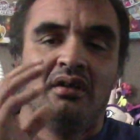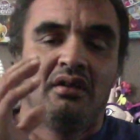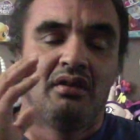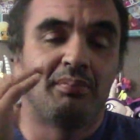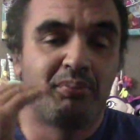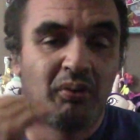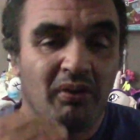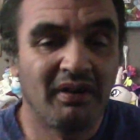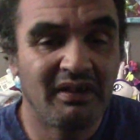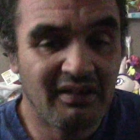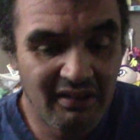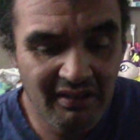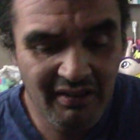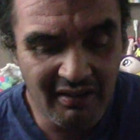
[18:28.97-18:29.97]
The point
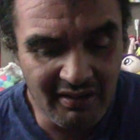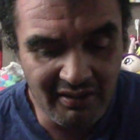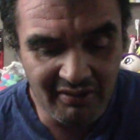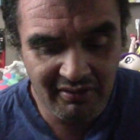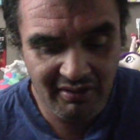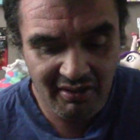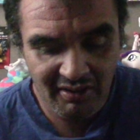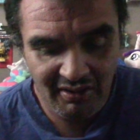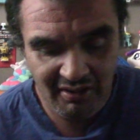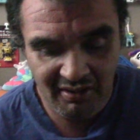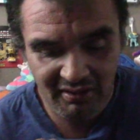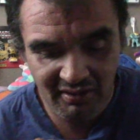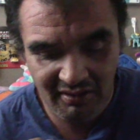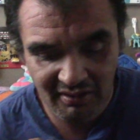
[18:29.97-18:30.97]
is,
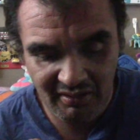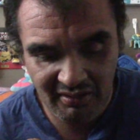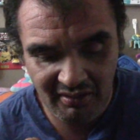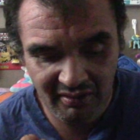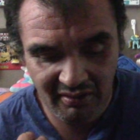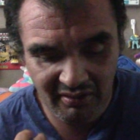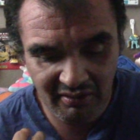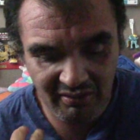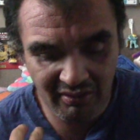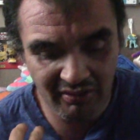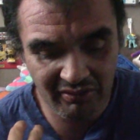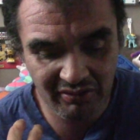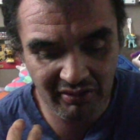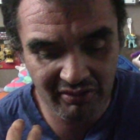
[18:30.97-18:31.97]

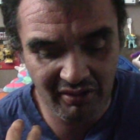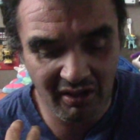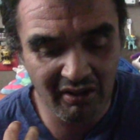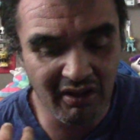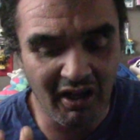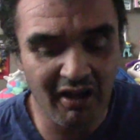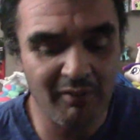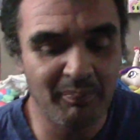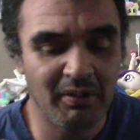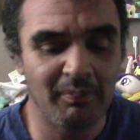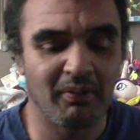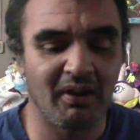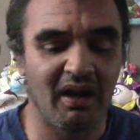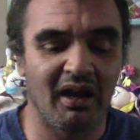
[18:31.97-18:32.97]
there's just a lot of
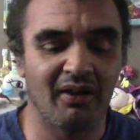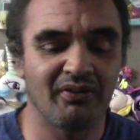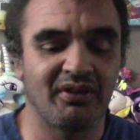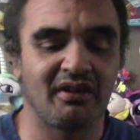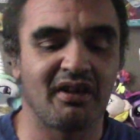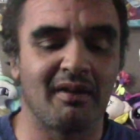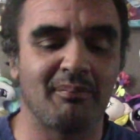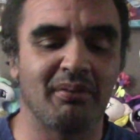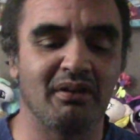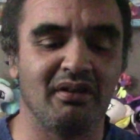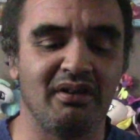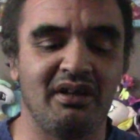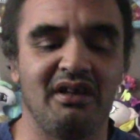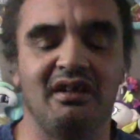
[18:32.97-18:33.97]
people out there that
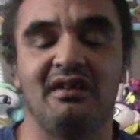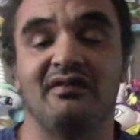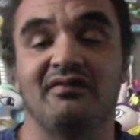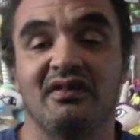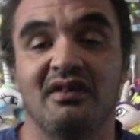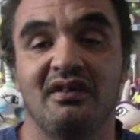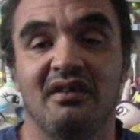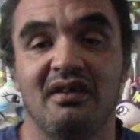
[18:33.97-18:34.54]
believe